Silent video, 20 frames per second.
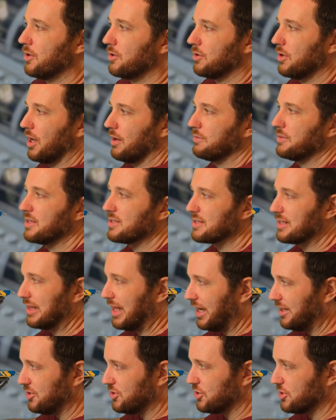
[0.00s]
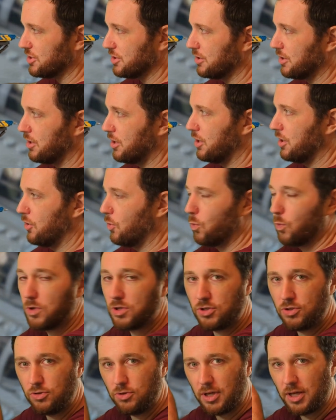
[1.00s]
you have this latch
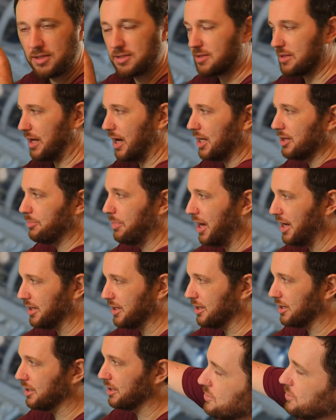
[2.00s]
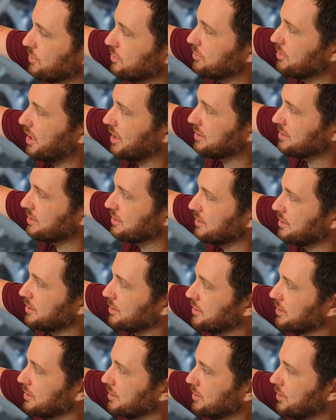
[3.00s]
which you can slide back so that
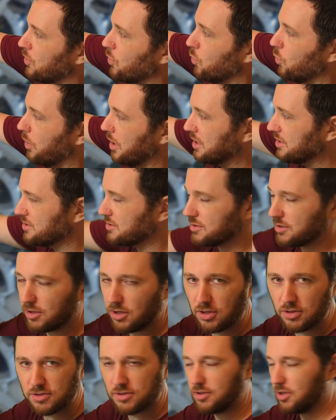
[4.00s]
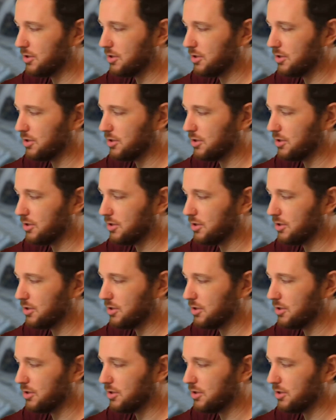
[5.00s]
the wings are